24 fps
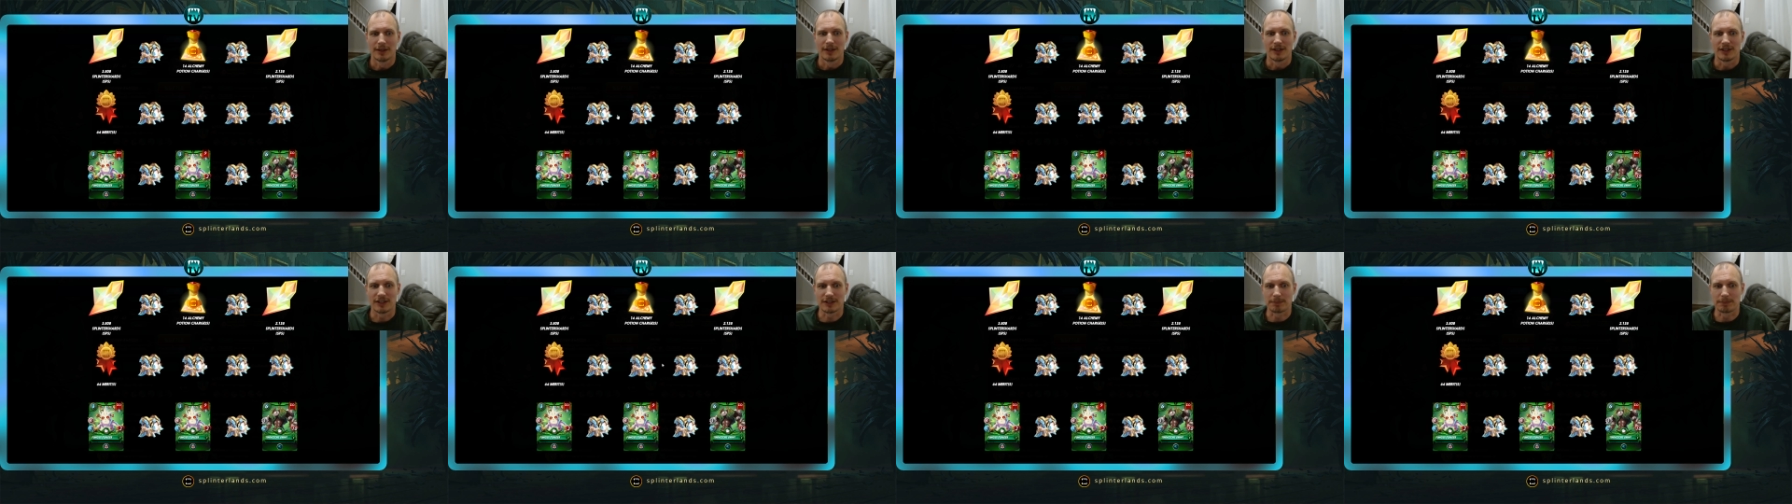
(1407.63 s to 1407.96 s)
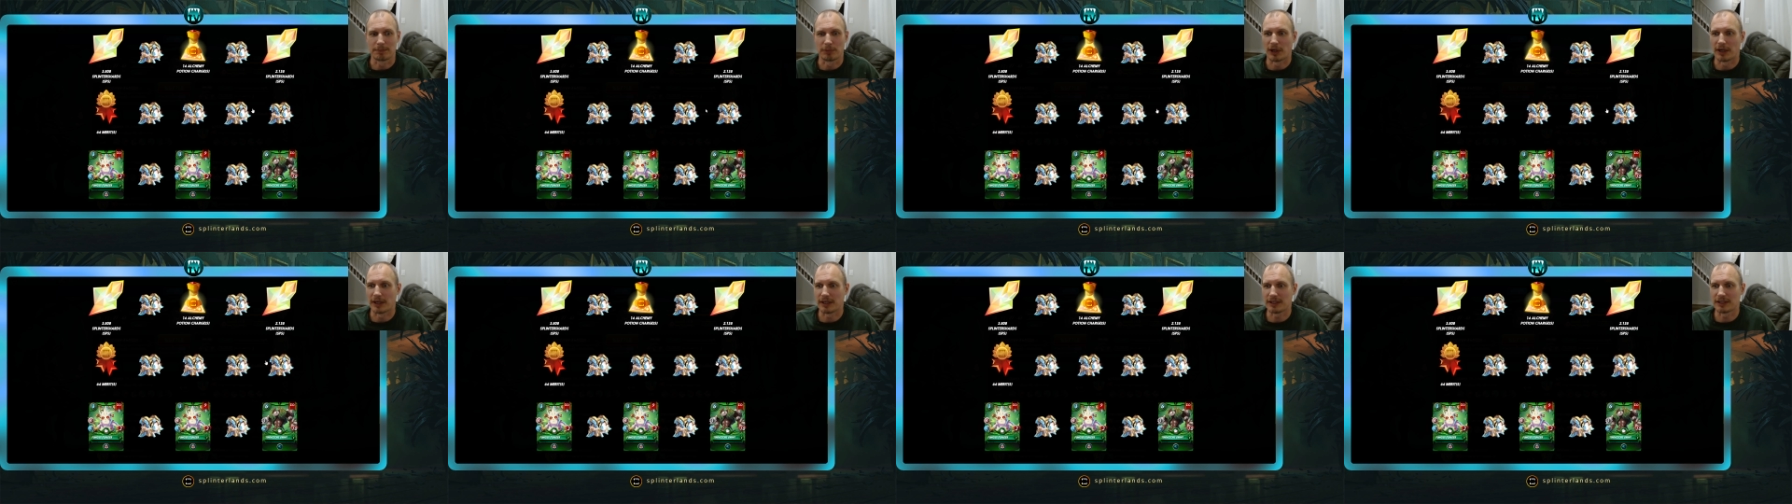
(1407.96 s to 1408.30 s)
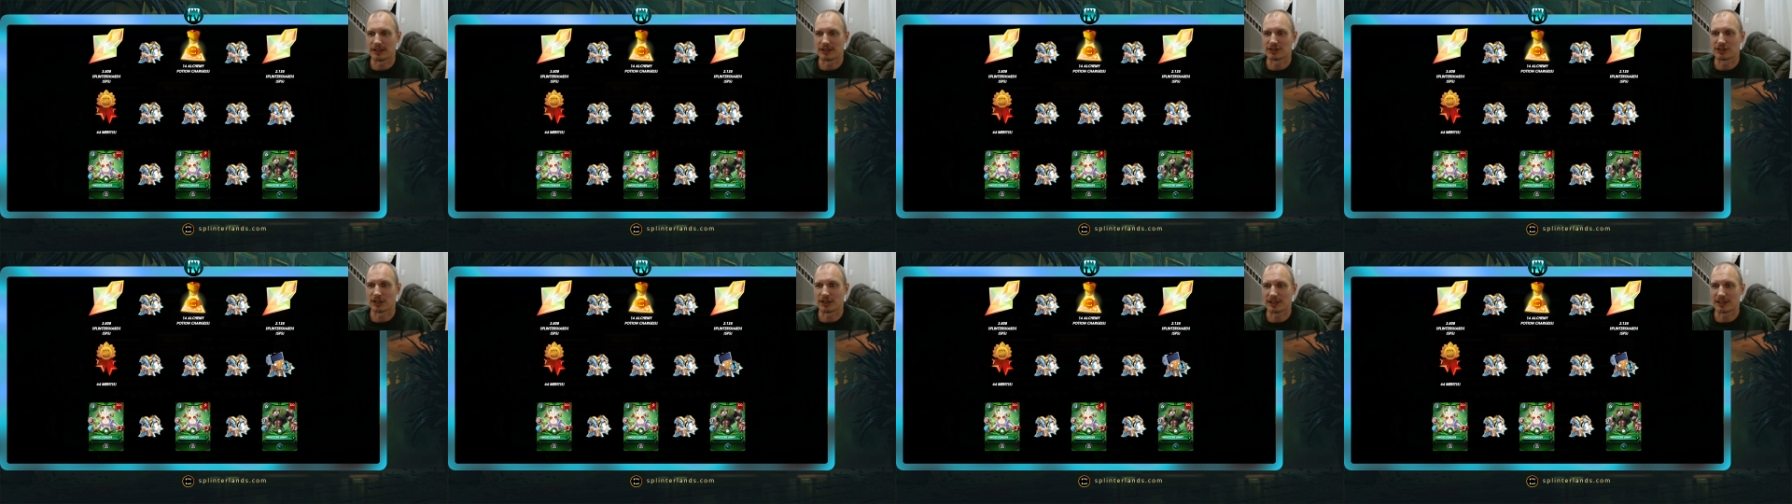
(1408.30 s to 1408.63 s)
His blind
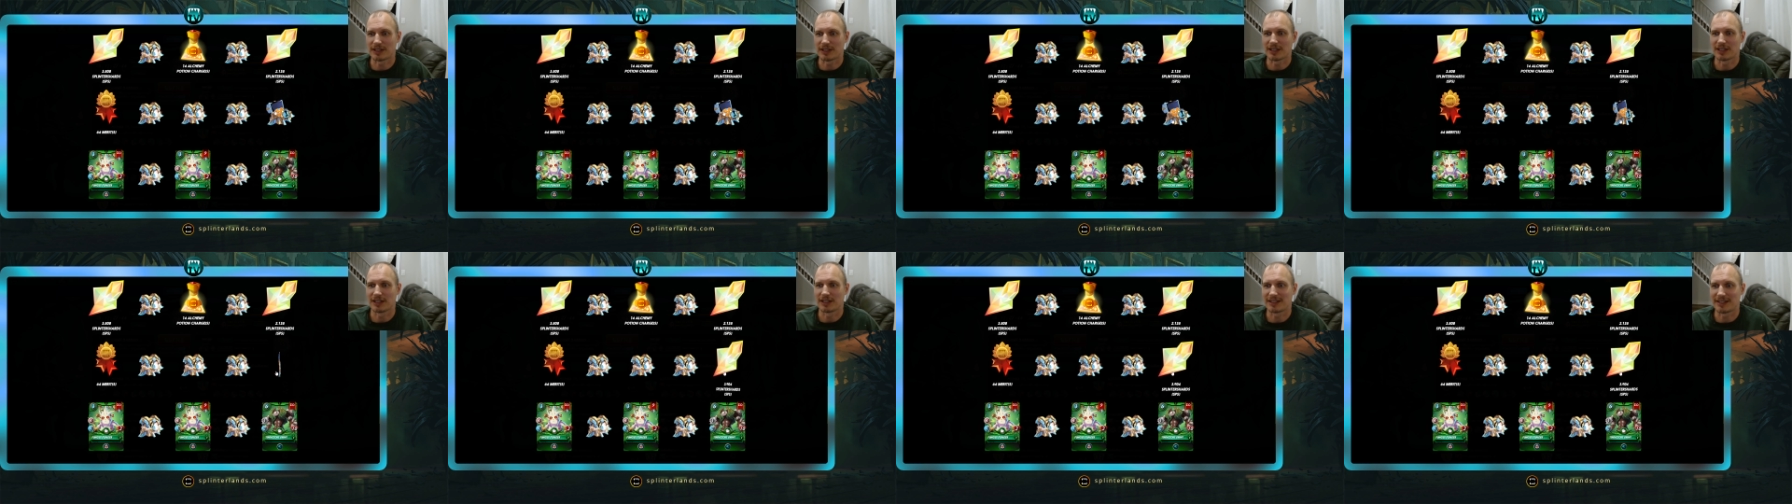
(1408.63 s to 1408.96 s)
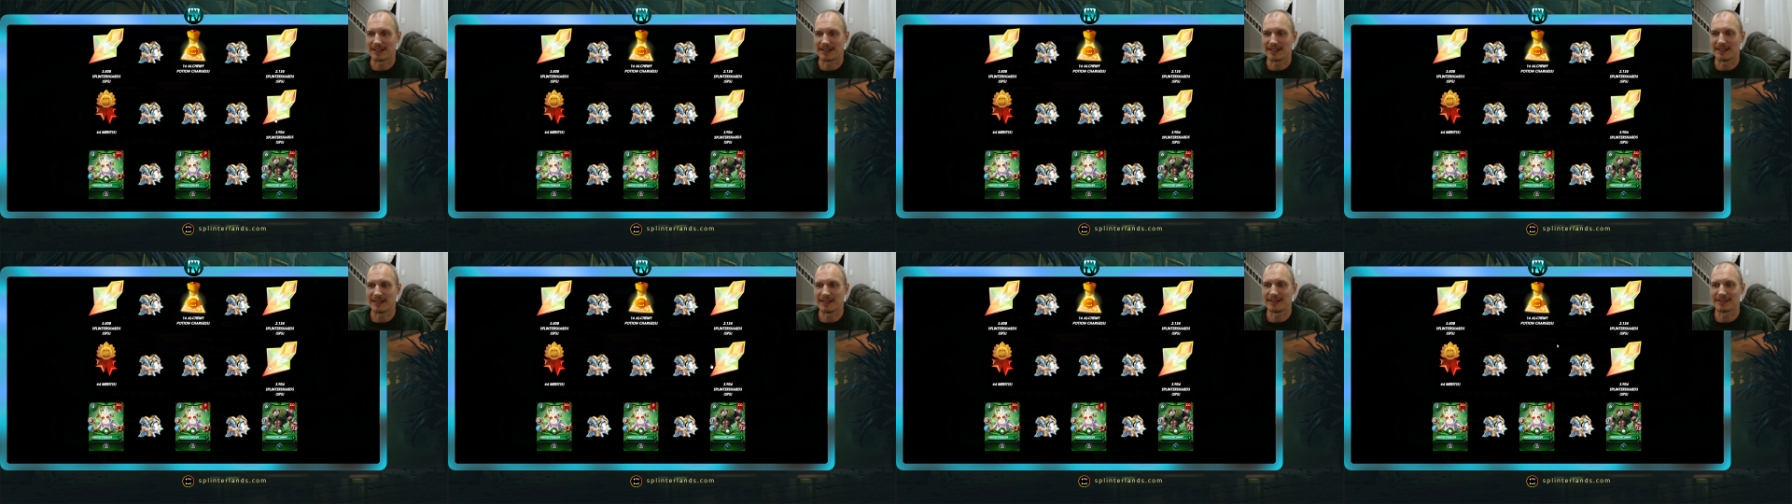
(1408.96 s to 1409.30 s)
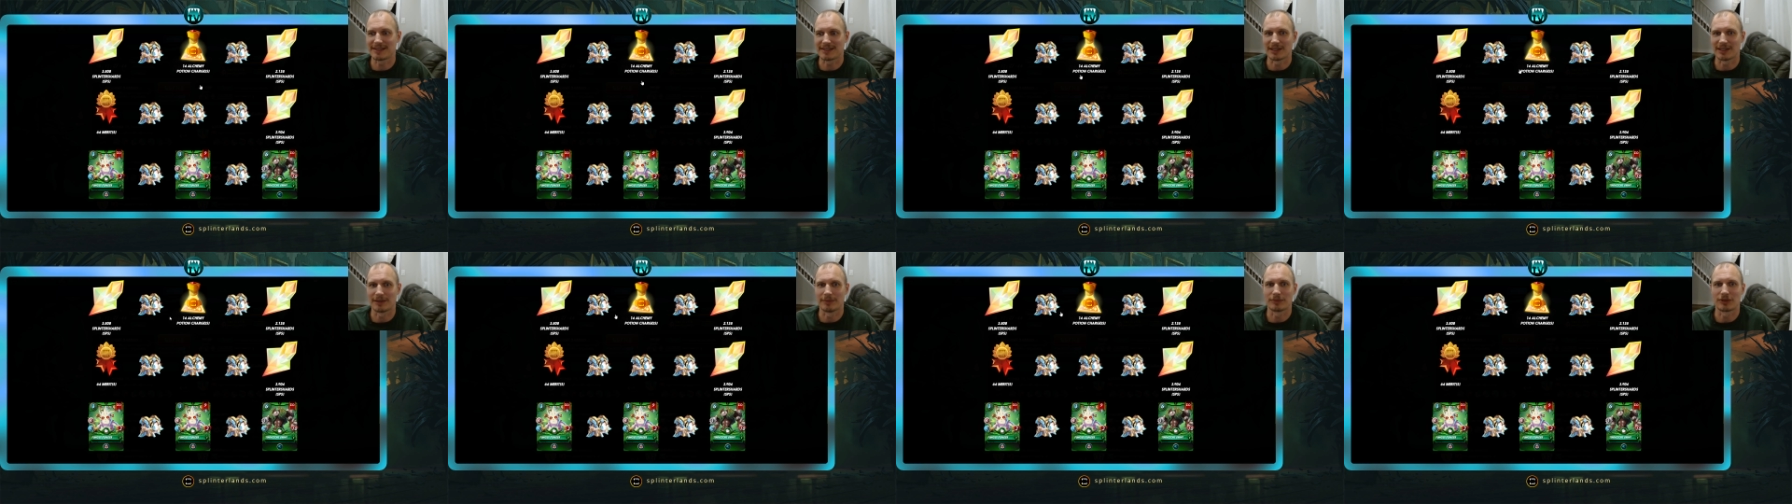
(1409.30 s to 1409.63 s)
is like key
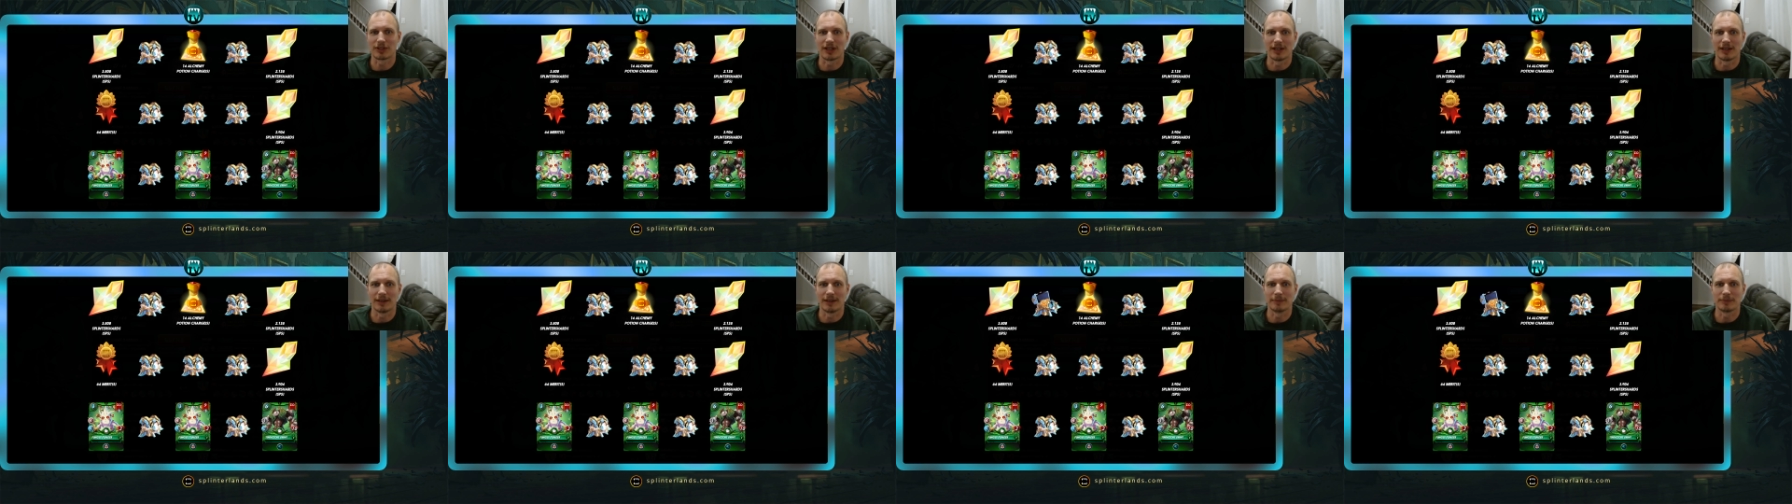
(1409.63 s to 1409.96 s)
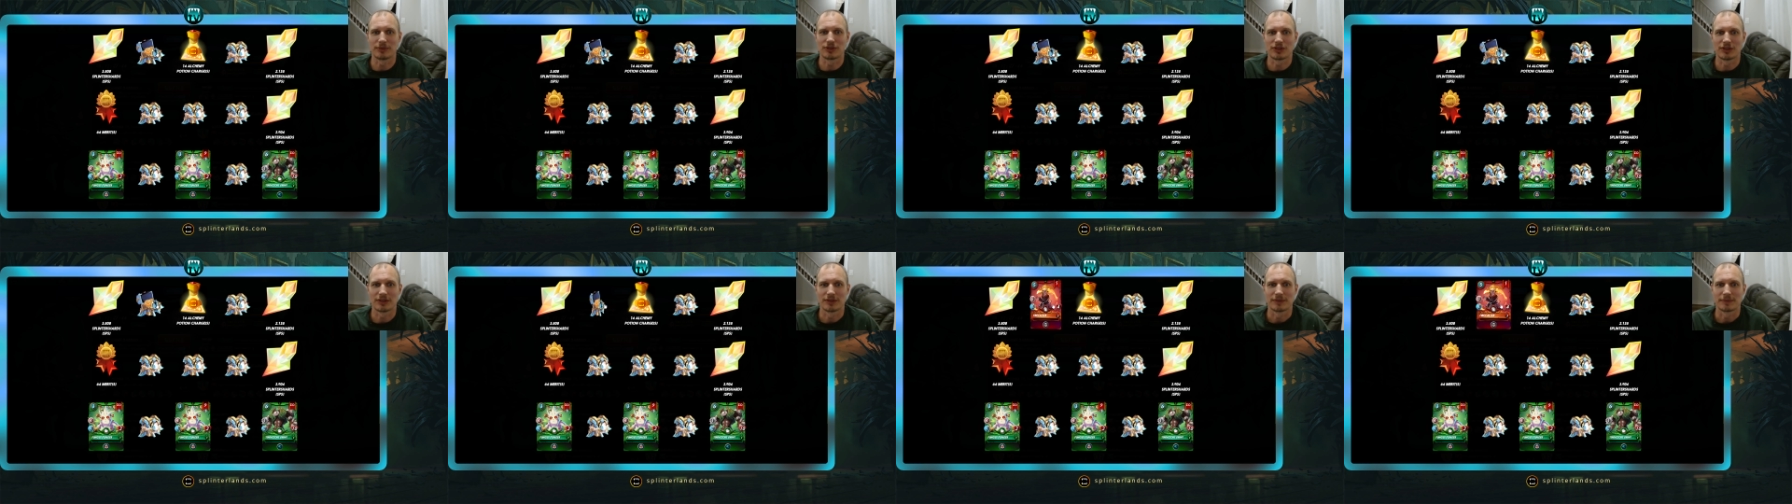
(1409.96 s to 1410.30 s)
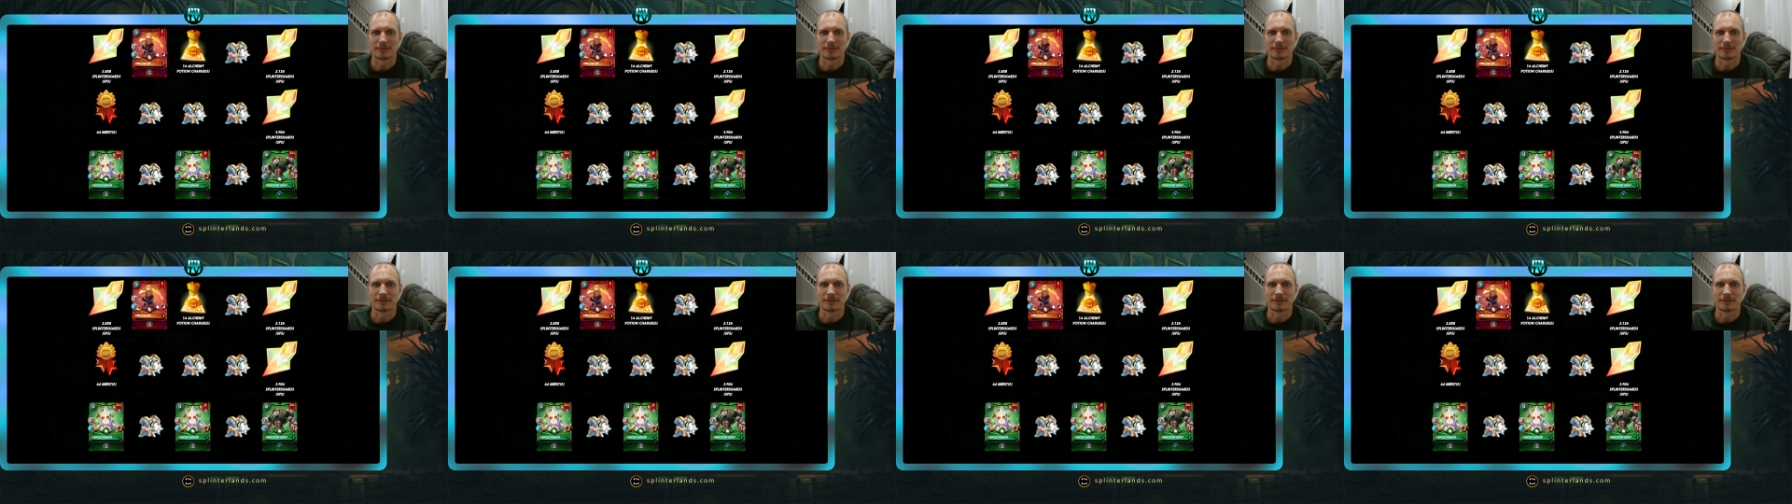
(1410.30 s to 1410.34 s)
sometimes.